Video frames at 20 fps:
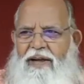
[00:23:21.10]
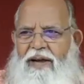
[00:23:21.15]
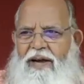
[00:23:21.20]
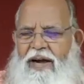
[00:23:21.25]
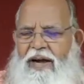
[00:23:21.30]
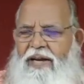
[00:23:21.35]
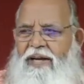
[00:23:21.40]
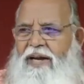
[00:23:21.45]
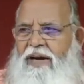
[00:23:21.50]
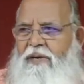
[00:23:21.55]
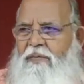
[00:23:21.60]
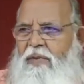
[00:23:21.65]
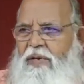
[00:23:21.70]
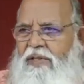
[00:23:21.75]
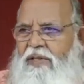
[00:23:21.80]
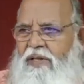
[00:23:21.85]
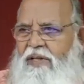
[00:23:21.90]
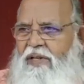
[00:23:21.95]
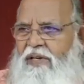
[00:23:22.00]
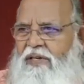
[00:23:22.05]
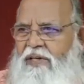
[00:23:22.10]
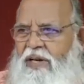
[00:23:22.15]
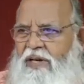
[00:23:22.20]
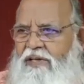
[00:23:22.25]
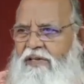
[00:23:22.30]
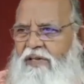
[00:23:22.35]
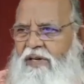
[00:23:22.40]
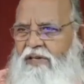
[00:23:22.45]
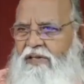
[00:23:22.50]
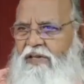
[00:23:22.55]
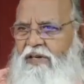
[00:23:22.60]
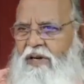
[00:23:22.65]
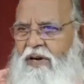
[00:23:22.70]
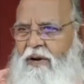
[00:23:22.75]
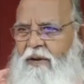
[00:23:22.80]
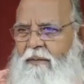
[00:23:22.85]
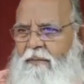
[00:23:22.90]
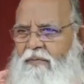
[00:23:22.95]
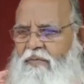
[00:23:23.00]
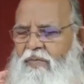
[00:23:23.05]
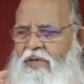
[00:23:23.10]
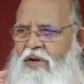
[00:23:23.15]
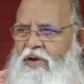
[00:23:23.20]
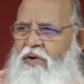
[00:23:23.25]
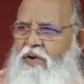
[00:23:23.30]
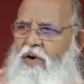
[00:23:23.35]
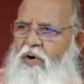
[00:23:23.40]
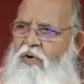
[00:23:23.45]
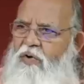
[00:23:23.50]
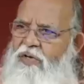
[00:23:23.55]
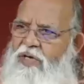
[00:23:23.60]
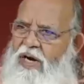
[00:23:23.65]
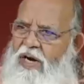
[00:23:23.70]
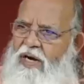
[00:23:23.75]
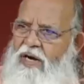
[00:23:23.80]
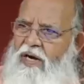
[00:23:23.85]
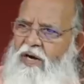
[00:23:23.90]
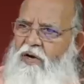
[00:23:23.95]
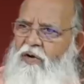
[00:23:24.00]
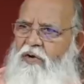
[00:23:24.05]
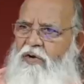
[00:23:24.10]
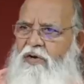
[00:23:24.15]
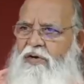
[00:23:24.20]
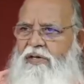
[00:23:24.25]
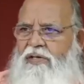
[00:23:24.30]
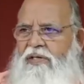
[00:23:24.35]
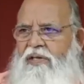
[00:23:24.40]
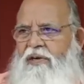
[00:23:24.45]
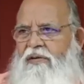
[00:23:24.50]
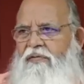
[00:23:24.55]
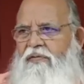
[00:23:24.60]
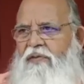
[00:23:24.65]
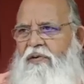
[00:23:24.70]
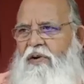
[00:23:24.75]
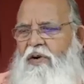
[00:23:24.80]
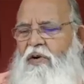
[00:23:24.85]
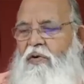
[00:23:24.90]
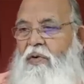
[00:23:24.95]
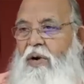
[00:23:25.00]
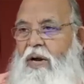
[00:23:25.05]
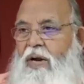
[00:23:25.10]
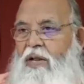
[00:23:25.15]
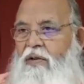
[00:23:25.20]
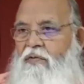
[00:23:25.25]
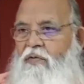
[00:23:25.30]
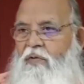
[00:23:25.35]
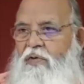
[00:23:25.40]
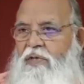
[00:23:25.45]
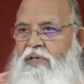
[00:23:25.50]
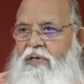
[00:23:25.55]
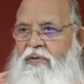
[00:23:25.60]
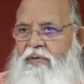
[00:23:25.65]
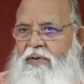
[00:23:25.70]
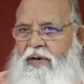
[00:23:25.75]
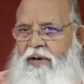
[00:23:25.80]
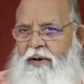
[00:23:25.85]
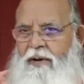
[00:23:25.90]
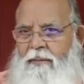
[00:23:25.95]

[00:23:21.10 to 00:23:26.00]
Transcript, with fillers: And that mantra diksha is such that you have to chant it to yourself 24 7.